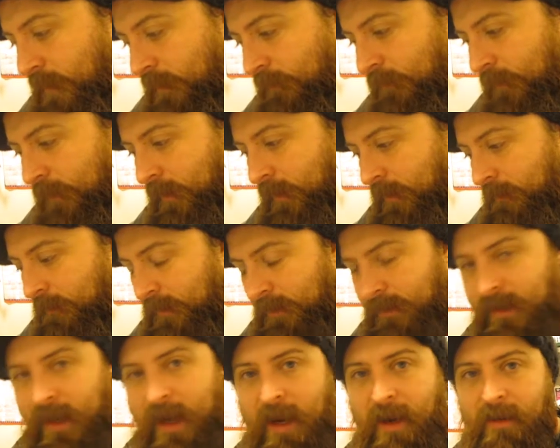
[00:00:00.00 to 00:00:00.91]
definitely
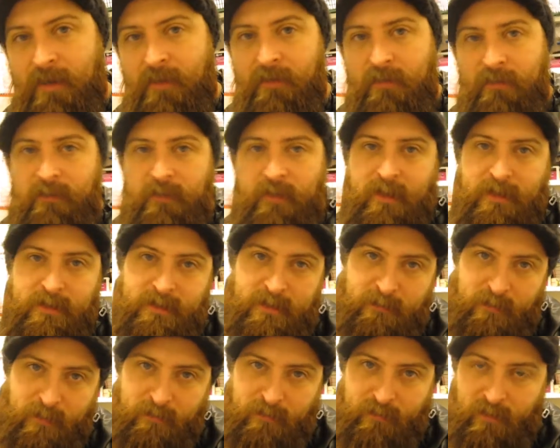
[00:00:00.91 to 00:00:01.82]
coming down, get to
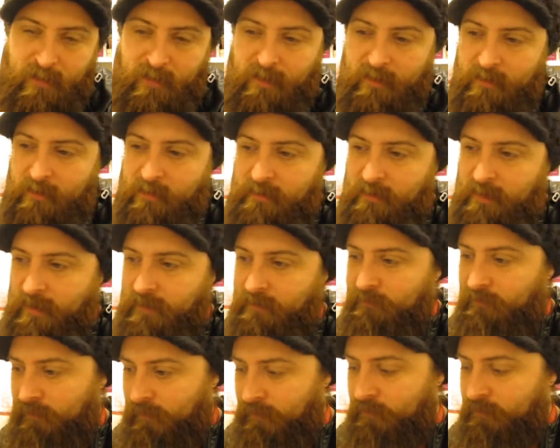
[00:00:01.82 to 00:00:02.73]
see my bro,
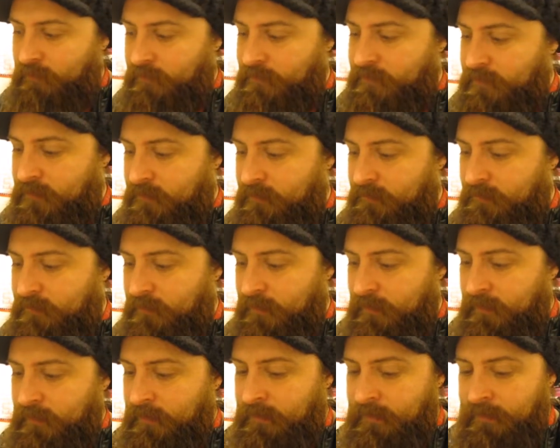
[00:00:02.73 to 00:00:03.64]
that's really awesome.
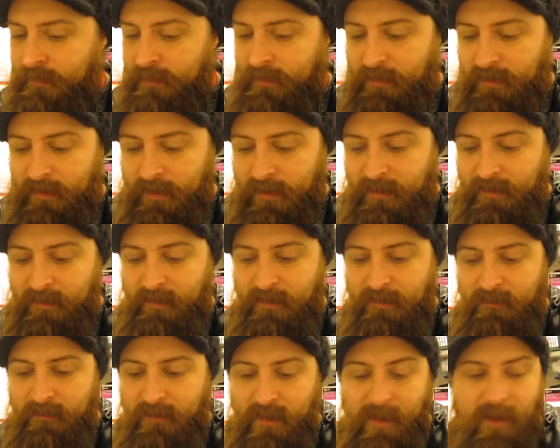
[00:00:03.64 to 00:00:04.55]

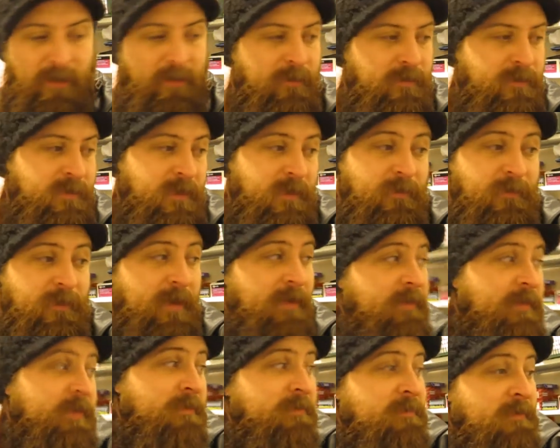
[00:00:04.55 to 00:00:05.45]
And yeah, also
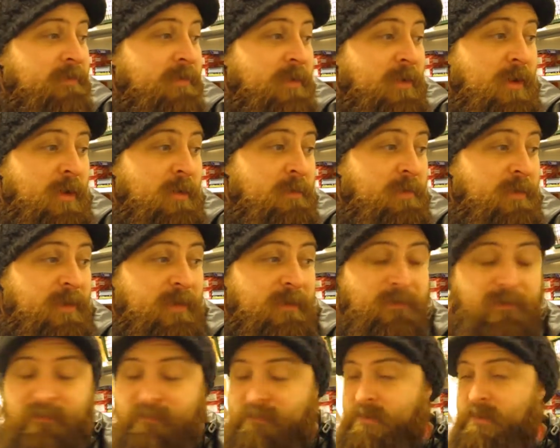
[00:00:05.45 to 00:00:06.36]
found a copy
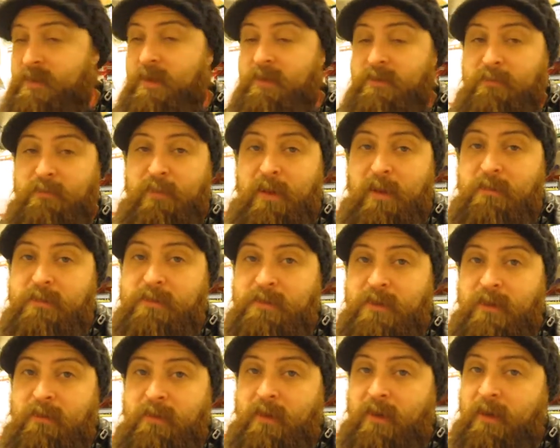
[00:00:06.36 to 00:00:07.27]
of Sgt Pepper's
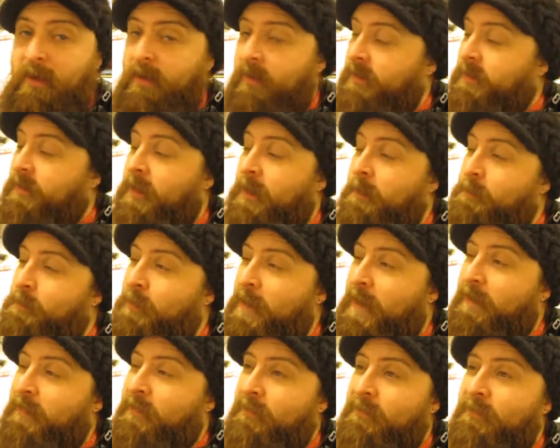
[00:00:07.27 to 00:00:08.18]
Lonely Hearts Club
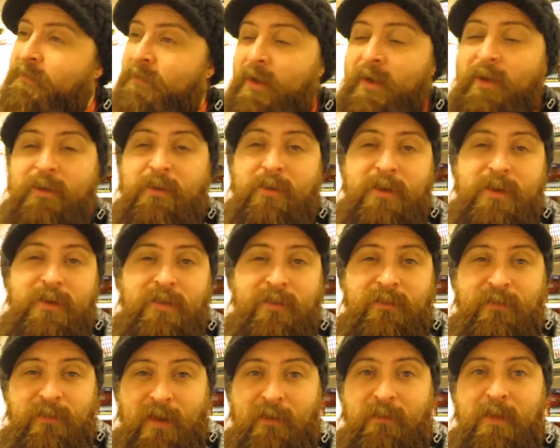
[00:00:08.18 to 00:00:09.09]
Band on vinyl, which
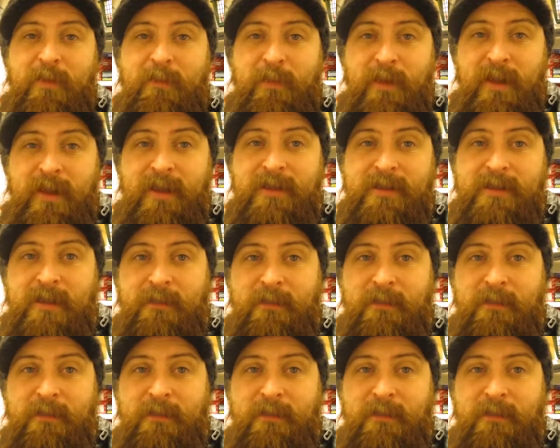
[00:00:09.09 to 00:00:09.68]
I'm very pleased